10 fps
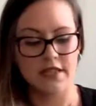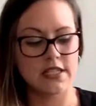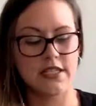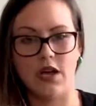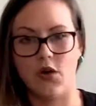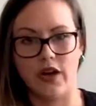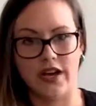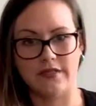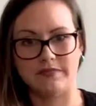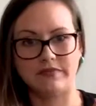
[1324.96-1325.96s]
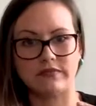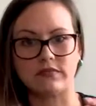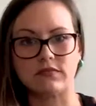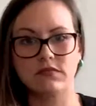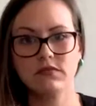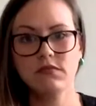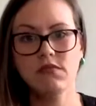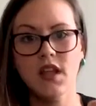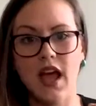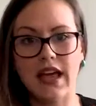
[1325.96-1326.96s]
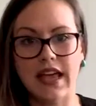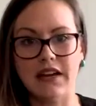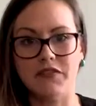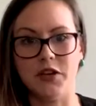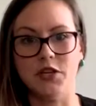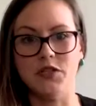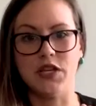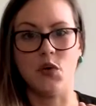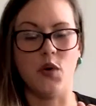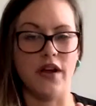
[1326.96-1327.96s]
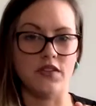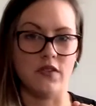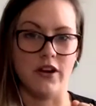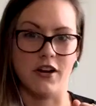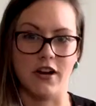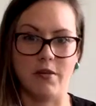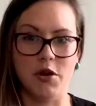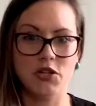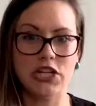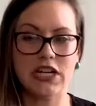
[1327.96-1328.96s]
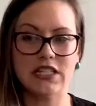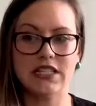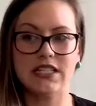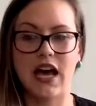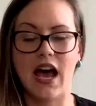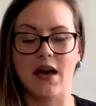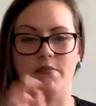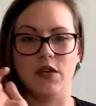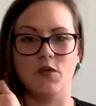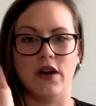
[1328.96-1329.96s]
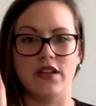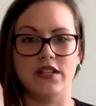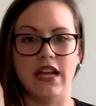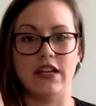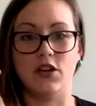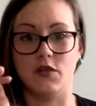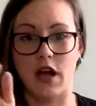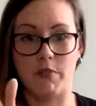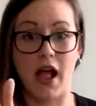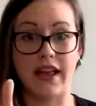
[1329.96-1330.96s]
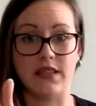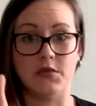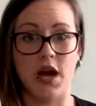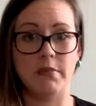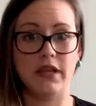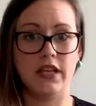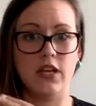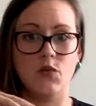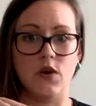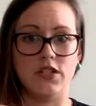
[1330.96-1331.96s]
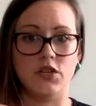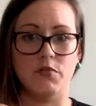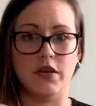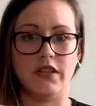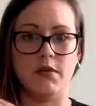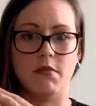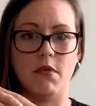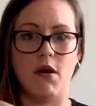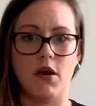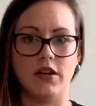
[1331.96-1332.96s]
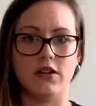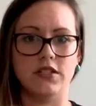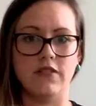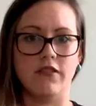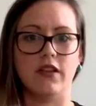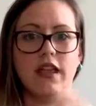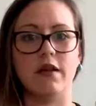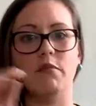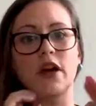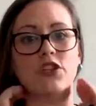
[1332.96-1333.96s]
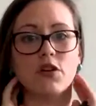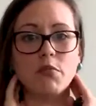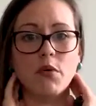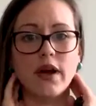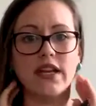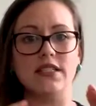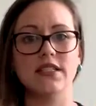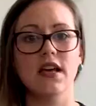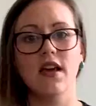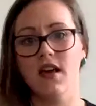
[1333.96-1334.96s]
So good. Again, if you're using oils for your emotions, and you're applying them topically, you want to put them on your different like pressure points